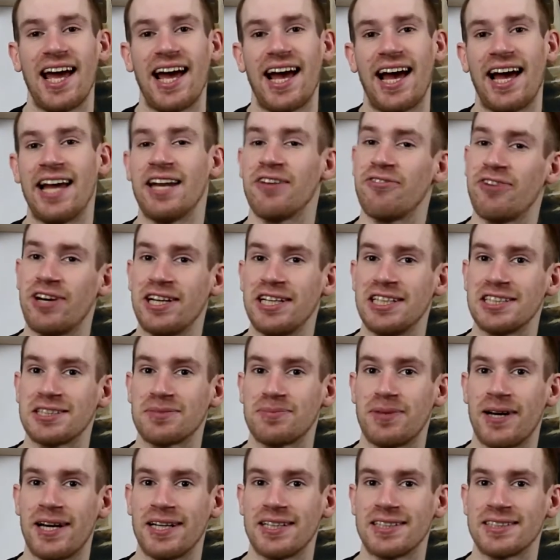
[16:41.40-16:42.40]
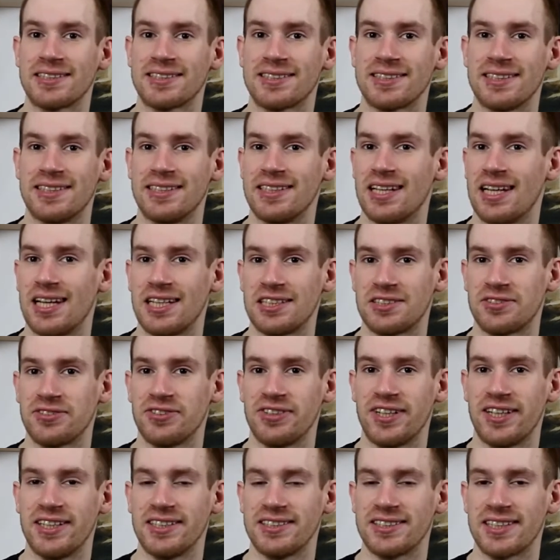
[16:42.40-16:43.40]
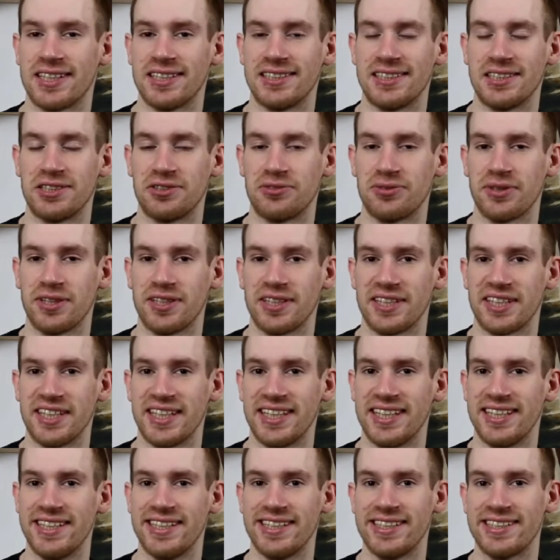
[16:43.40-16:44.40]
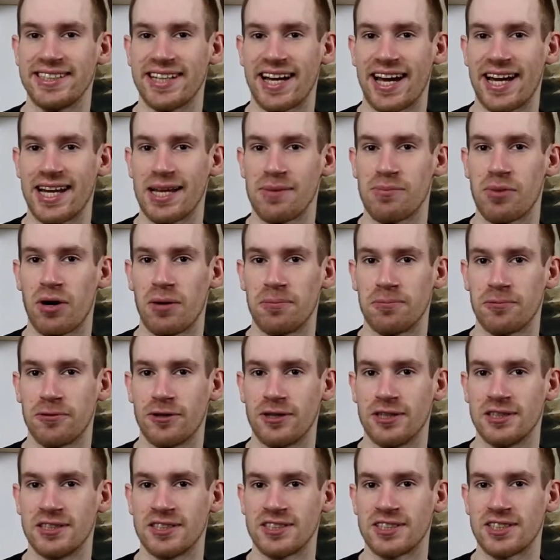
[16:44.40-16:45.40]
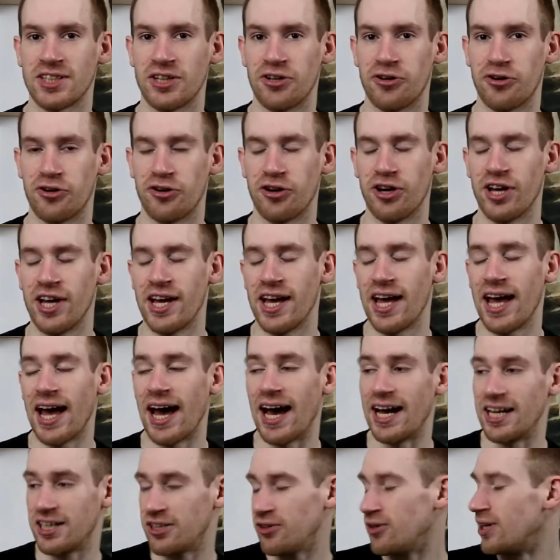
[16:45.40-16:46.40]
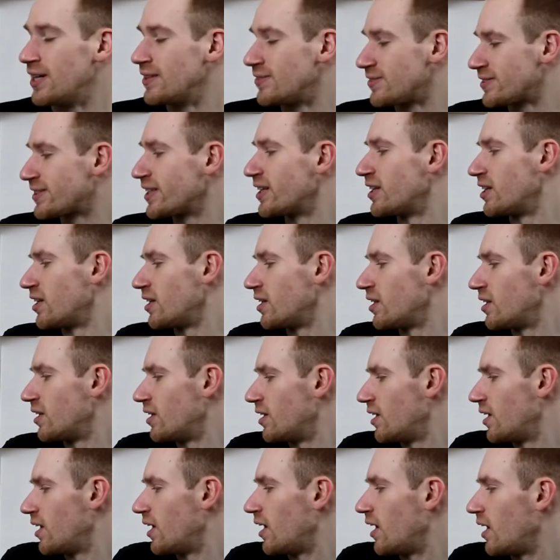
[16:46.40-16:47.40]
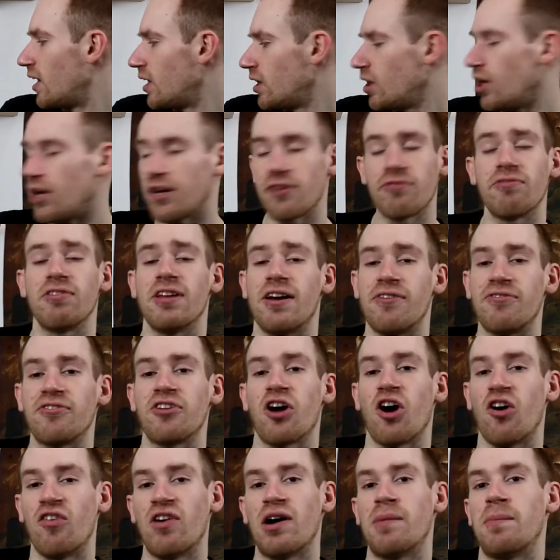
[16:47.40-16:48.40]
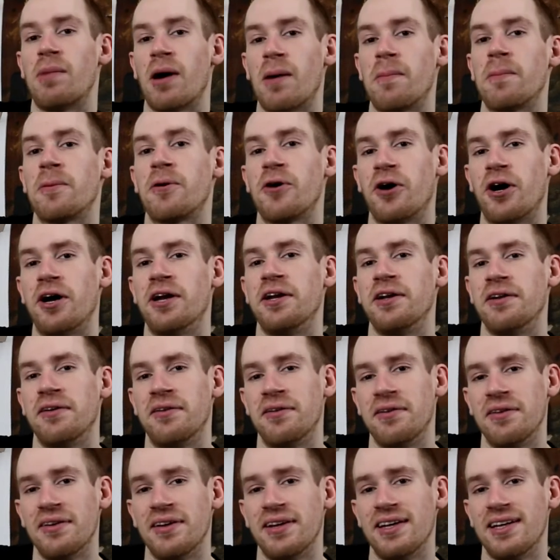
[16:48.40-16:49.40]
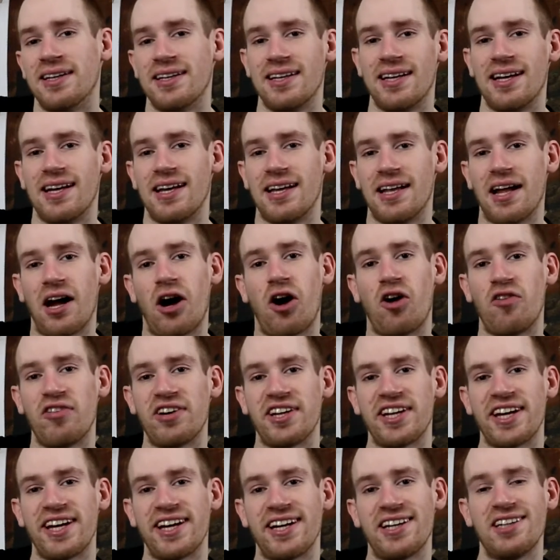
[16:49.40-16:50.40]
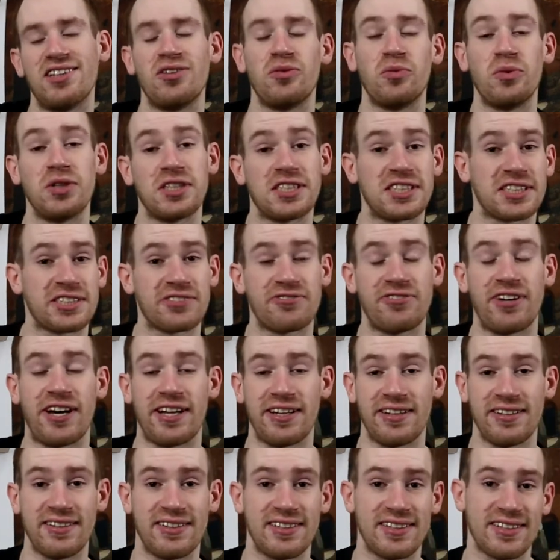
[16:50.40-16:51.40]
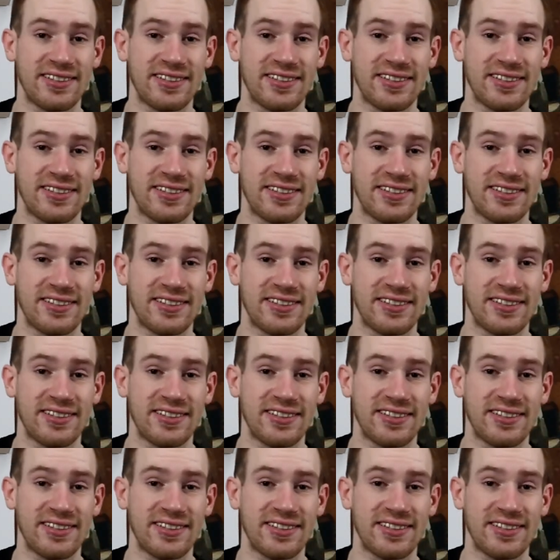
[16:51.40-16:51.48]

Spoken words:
And the funniest part is, in the last few days, I didn't really eat any popcorn, so I do have still a lot of leftover popcorn over there, which is fun.